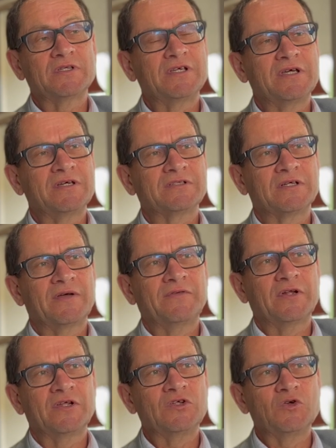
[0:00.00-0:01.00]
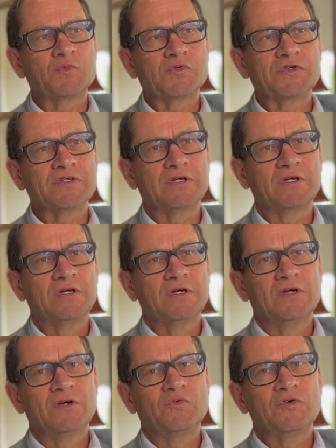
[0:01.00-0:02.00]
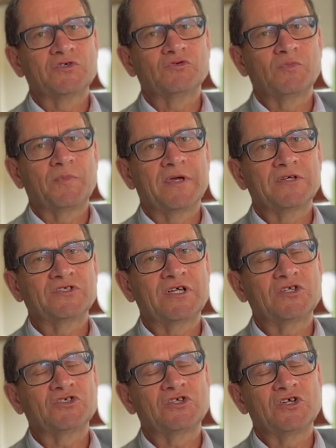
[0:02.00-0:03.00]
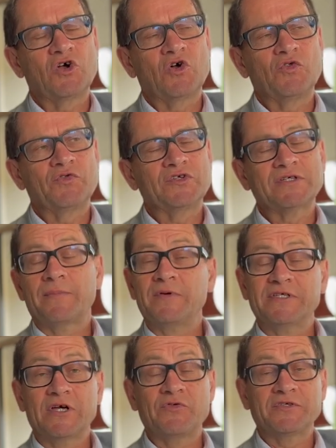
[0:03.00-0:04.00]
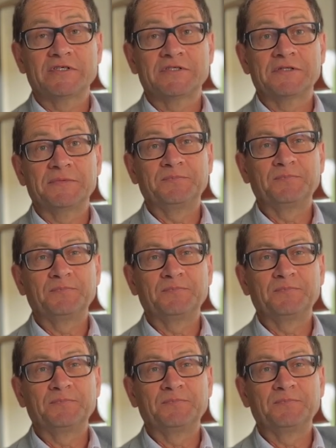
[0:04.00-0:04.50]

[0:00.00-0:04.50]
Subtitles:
years that I've done a new project, which will be essentially on the Japanese health system.